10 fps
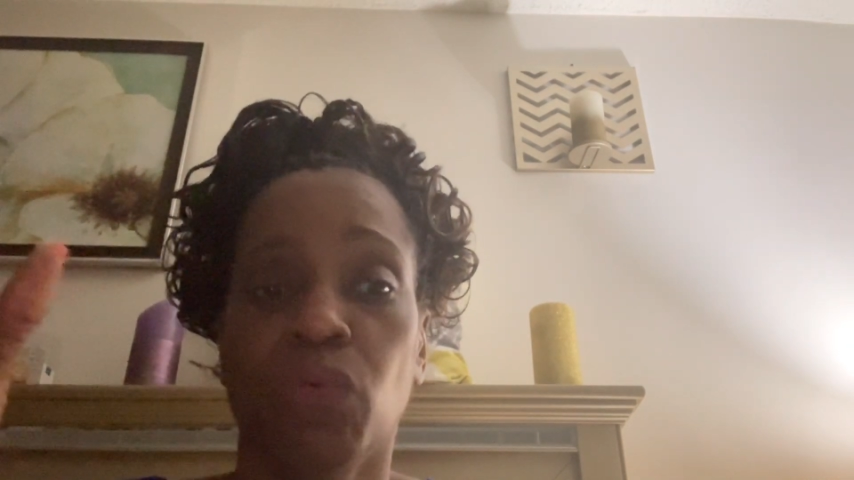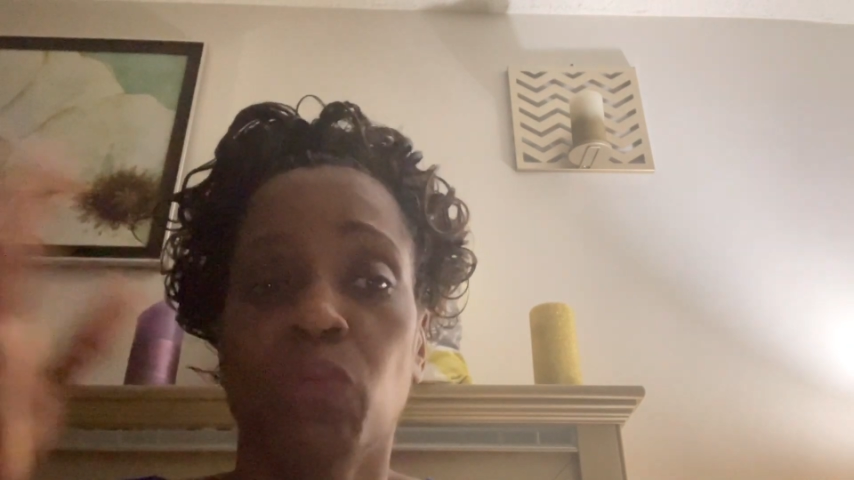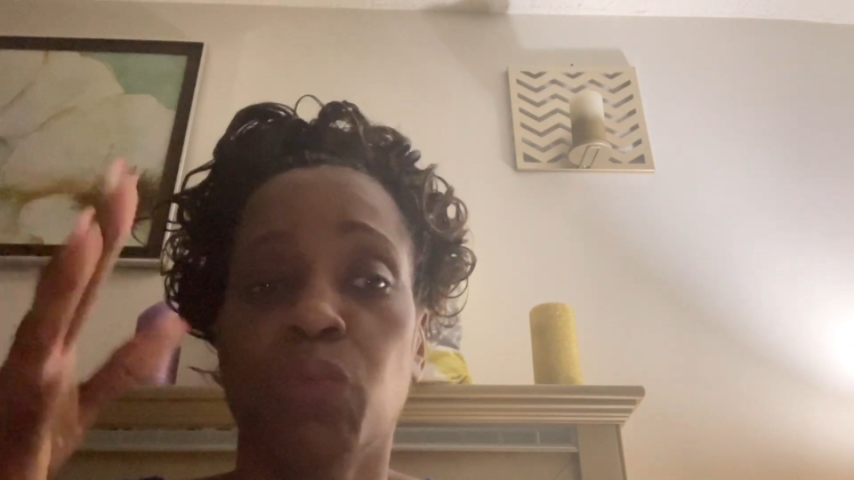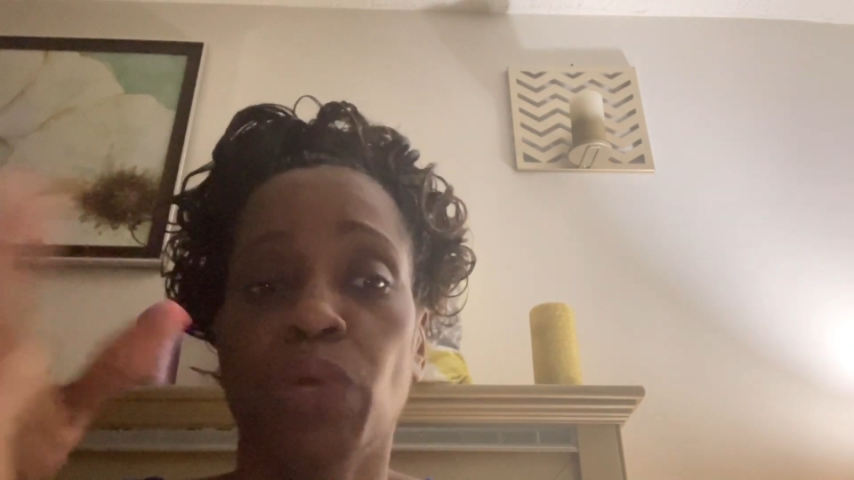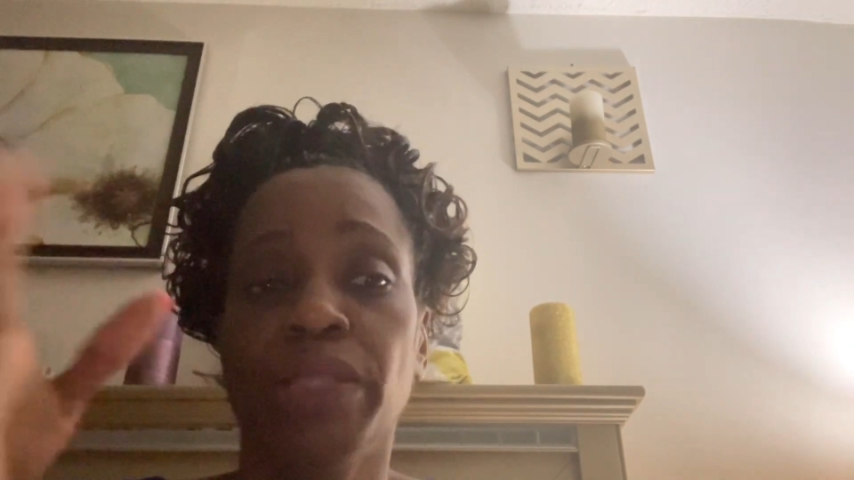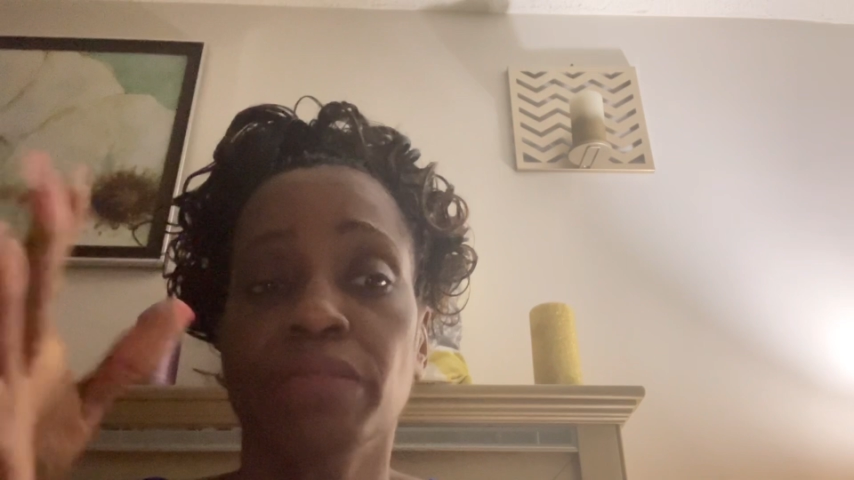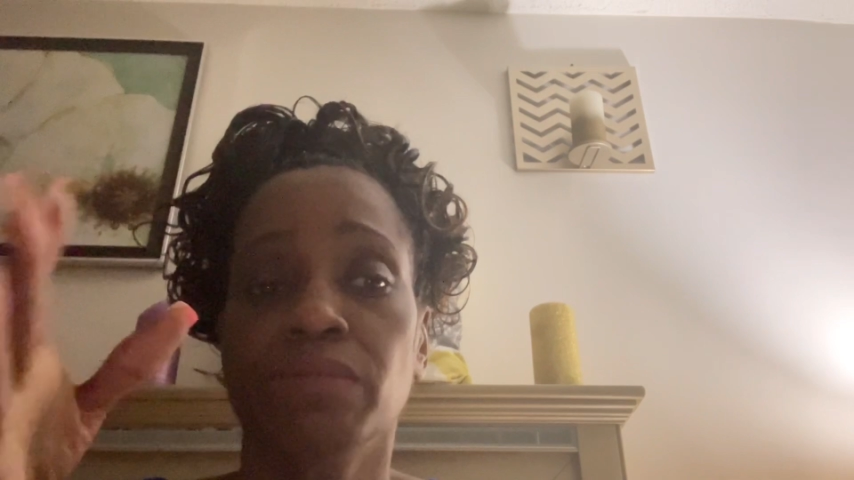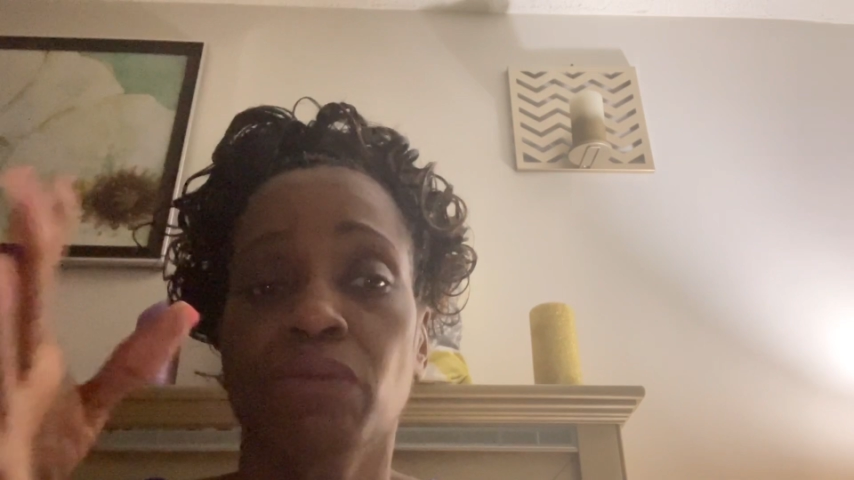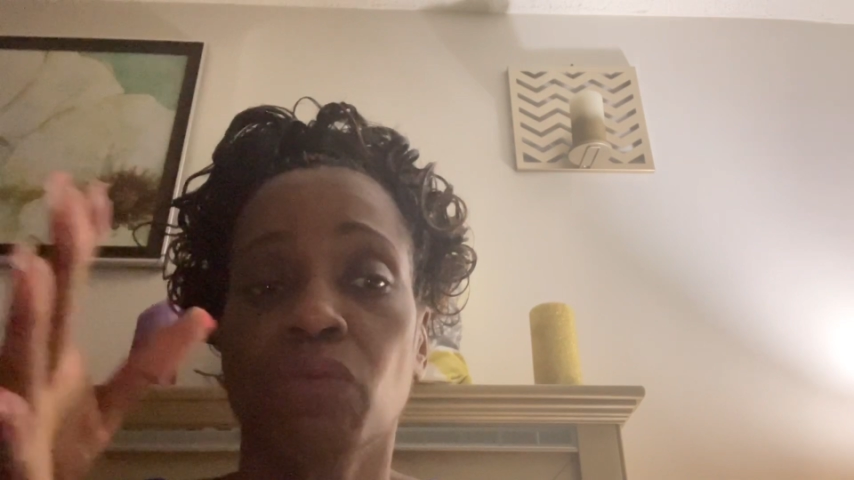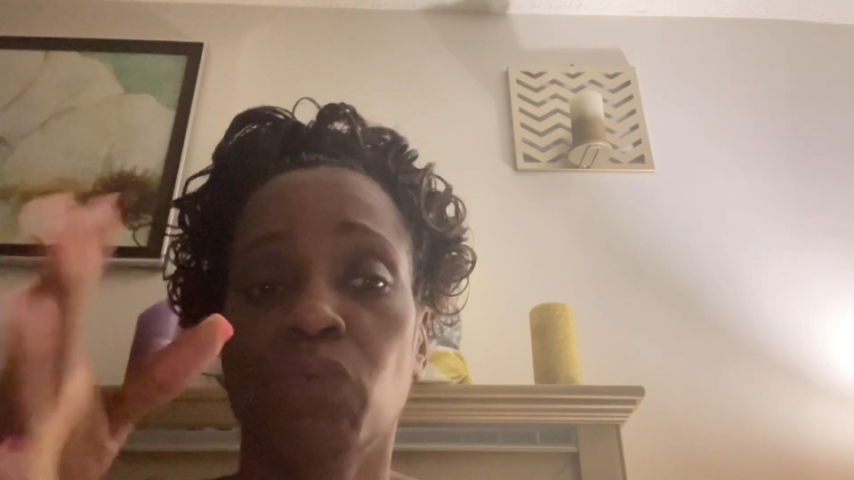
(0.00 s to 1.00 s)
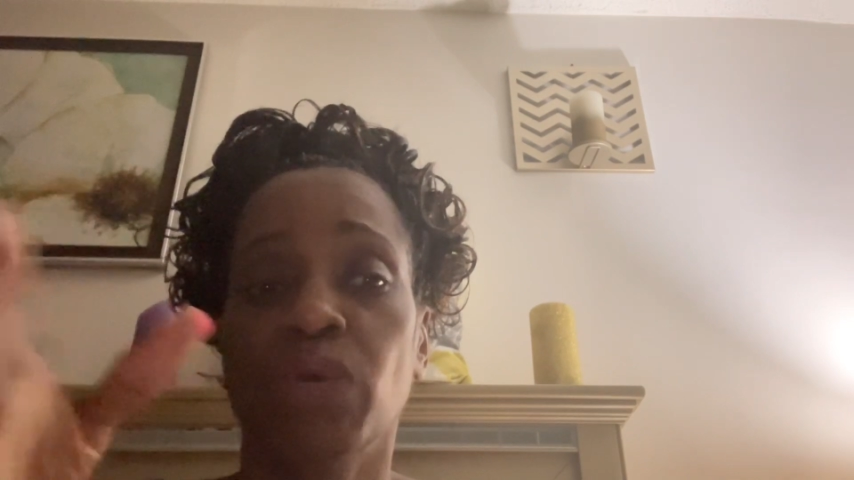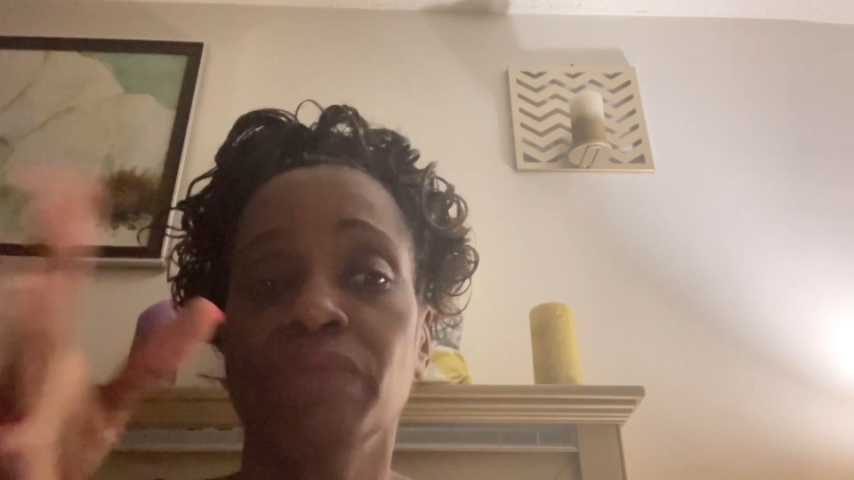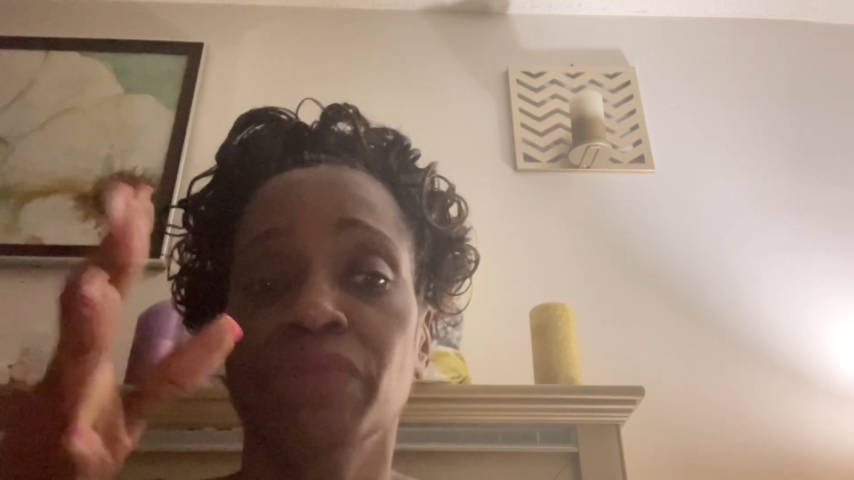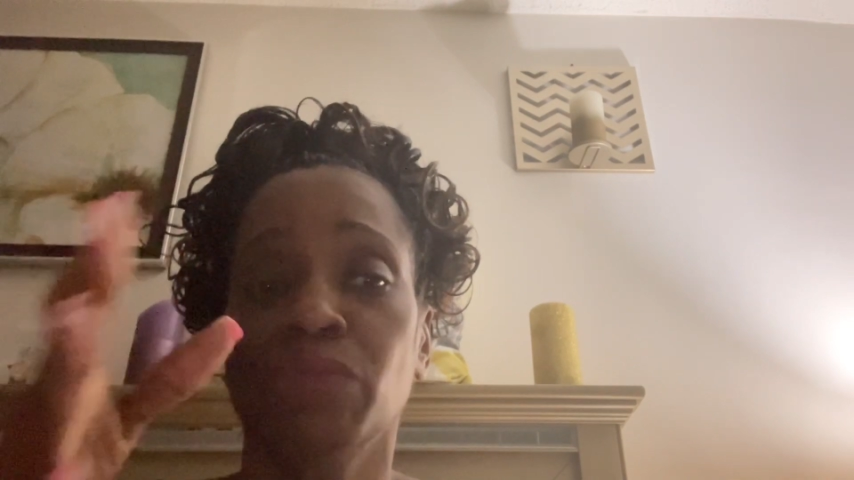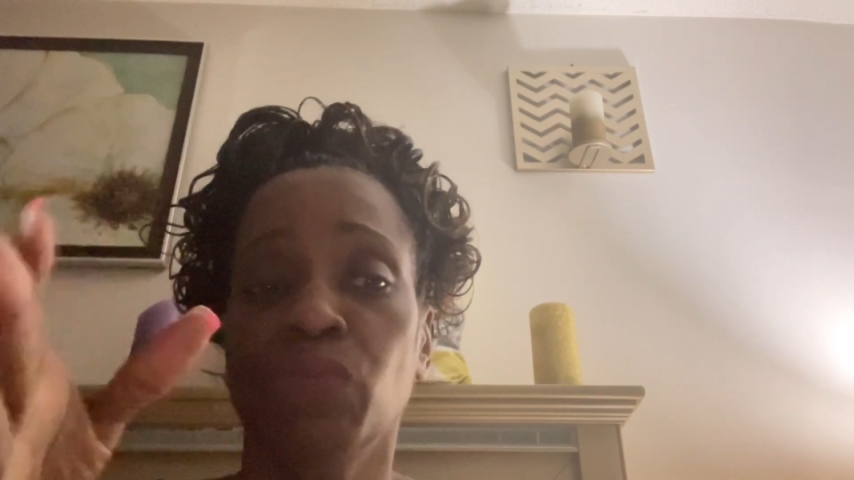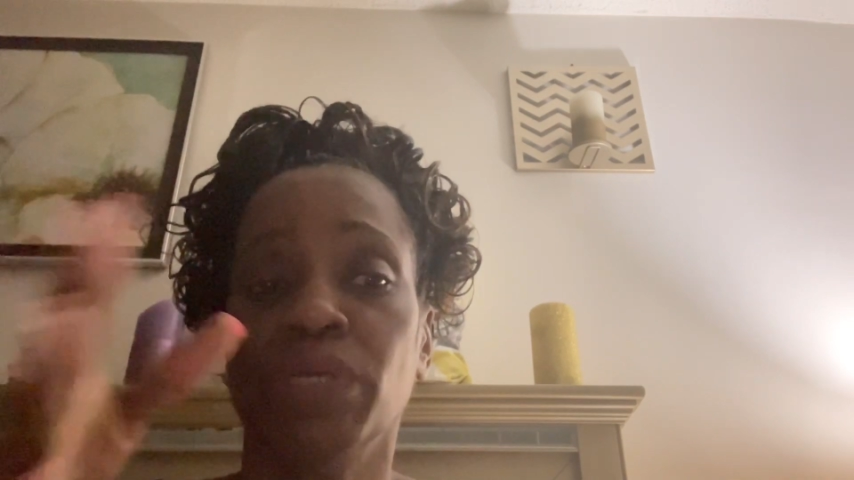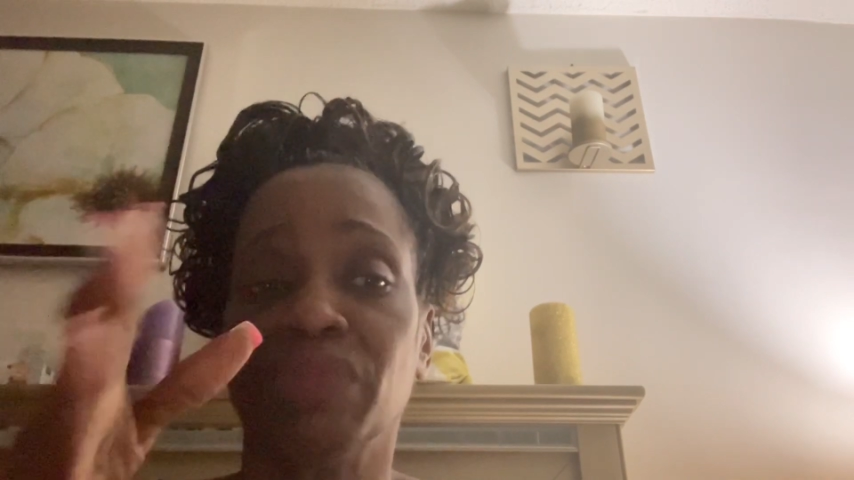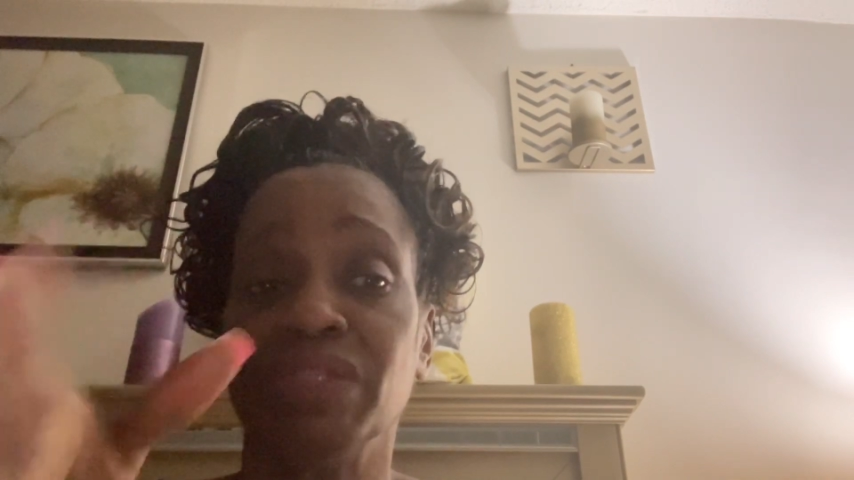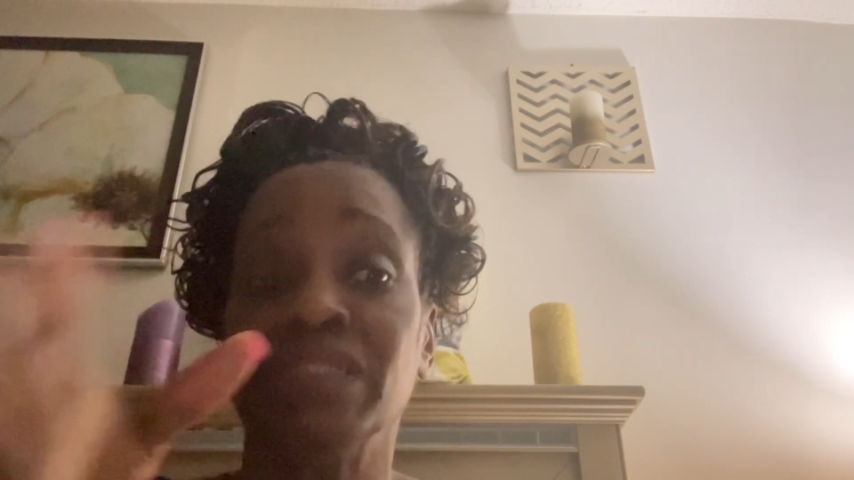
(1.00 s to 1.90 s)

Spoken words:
what the